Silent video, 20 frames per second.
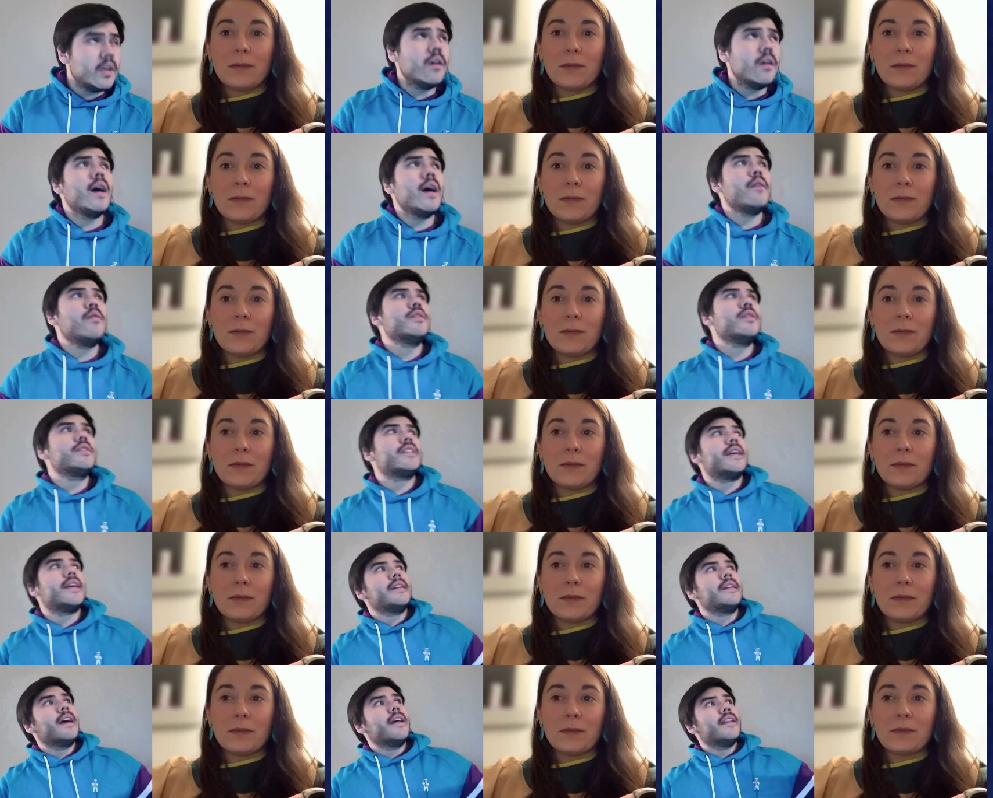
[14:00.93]
Speaker 1: Though I
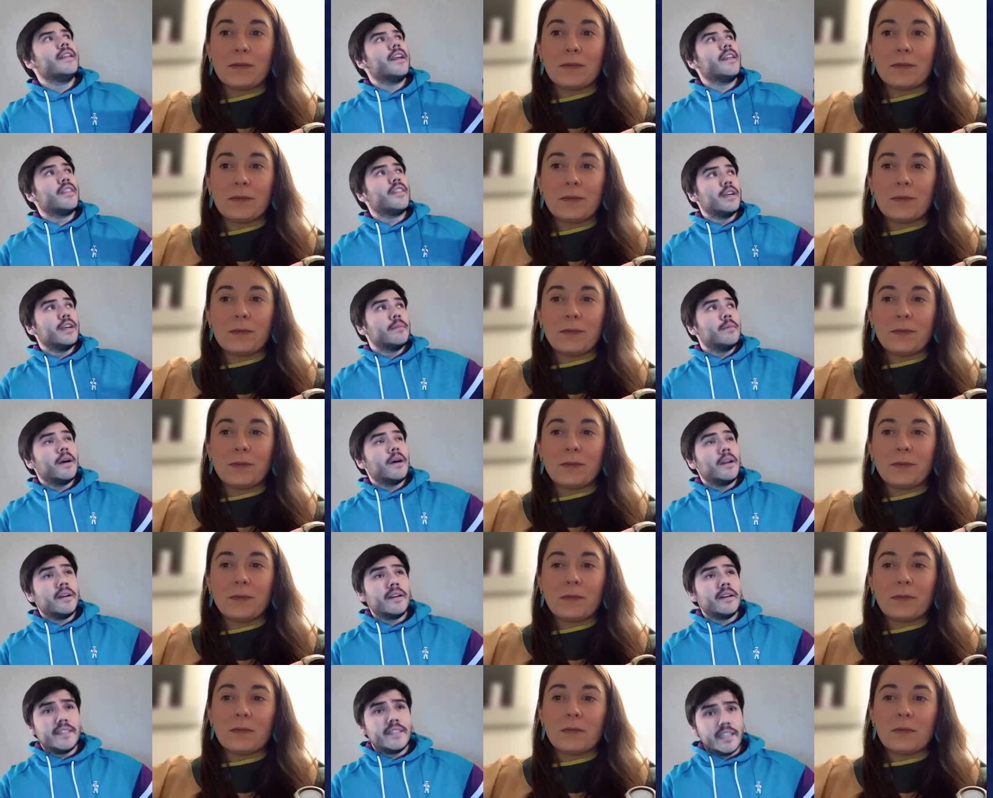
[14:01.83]
will say, now that I
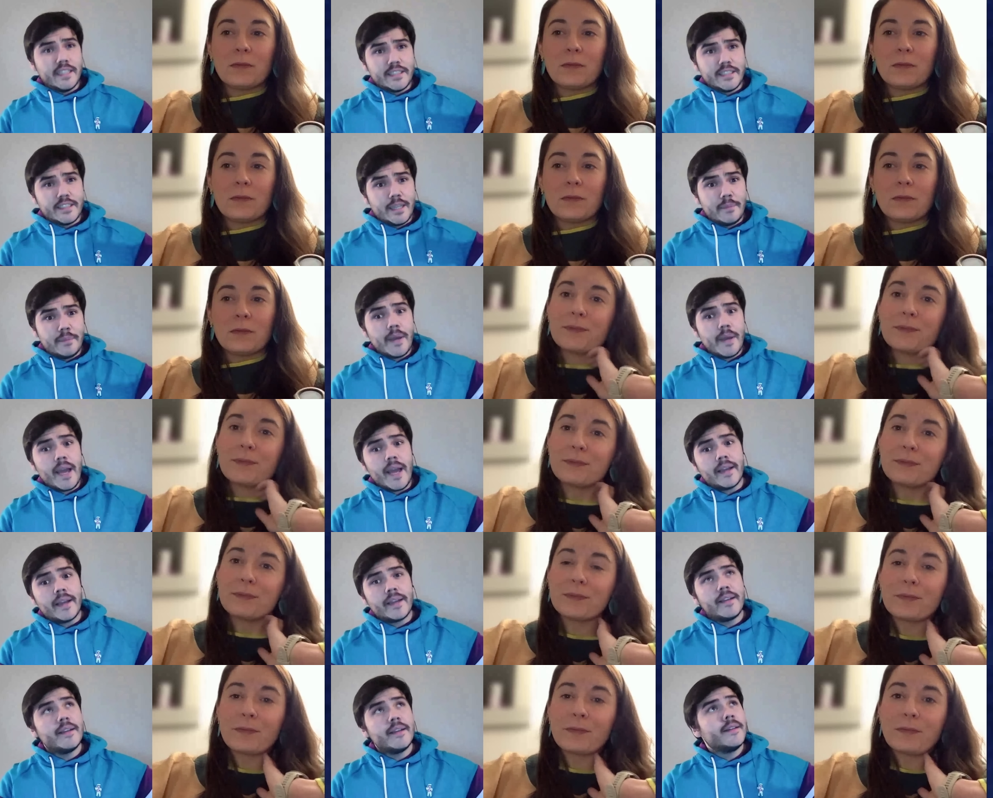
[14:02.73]
think about it and I take a
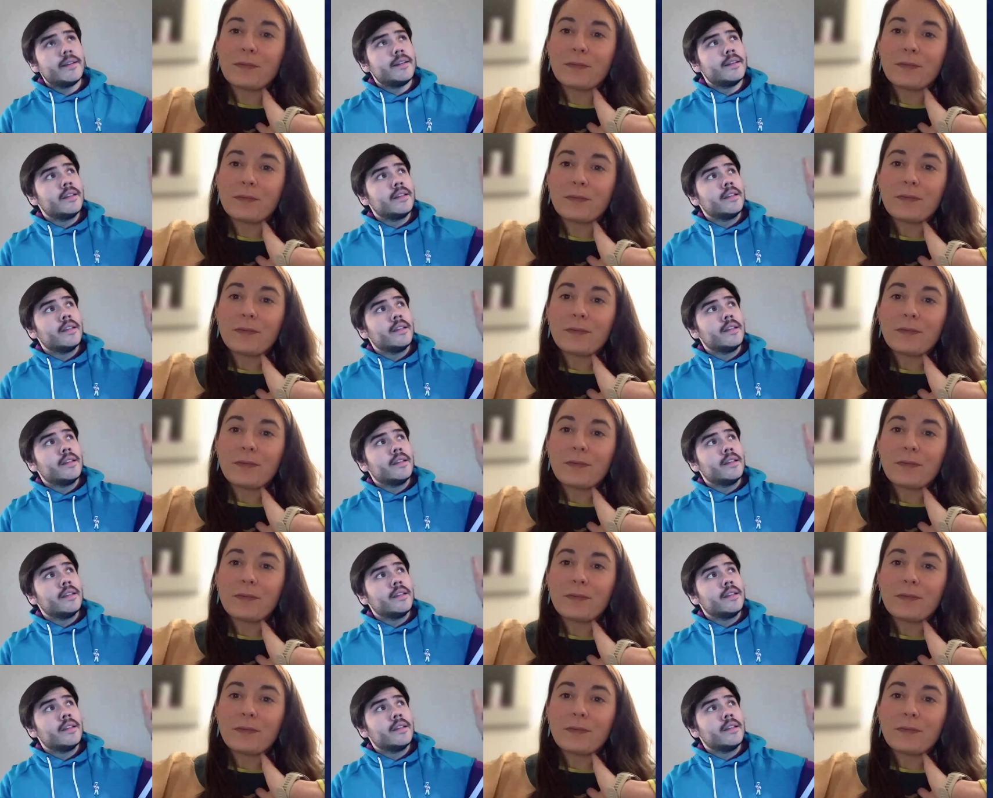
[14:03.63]
step back,